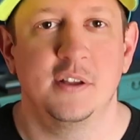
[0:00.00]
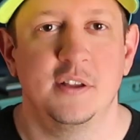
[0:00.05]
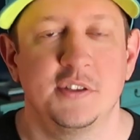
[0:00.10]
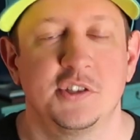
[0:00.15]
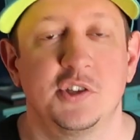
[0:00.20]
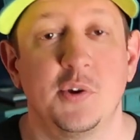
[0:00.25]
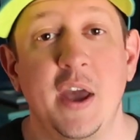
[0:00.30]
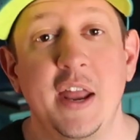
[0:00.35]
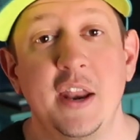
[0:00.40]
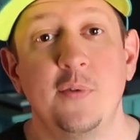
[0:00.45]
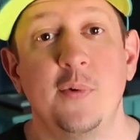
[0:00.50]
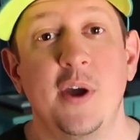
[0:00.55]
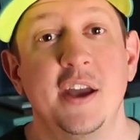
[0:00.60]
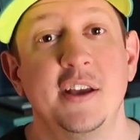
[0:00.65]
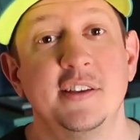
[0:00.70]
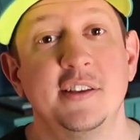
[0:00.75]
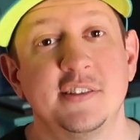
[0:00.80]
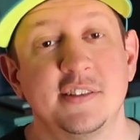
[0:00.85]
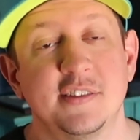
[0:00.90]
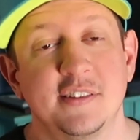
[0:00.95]
So
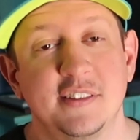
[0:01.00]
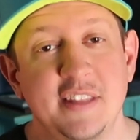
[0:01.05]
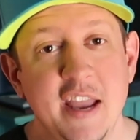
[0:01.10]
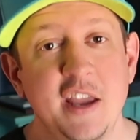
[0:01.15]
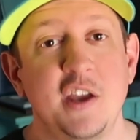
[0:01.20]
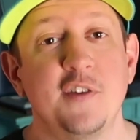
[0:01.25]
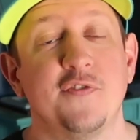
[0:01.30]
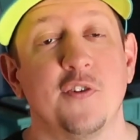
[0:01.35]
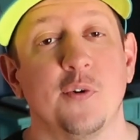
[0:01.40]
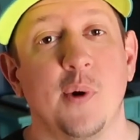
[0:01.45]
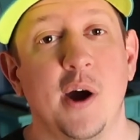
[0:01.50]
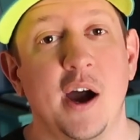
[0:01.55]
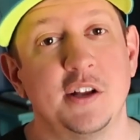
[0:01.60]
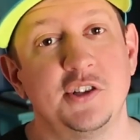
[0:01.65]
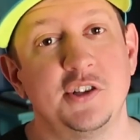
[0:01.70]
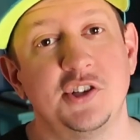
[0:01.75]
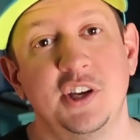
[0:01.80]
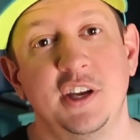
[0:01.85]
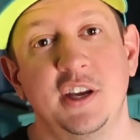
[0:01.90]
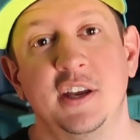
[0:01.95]
anyways, thank you for
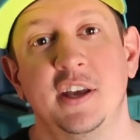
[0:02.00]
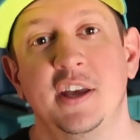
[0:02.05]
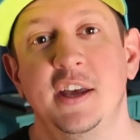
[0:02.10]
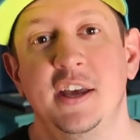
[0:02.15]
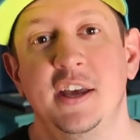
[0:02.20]
watching.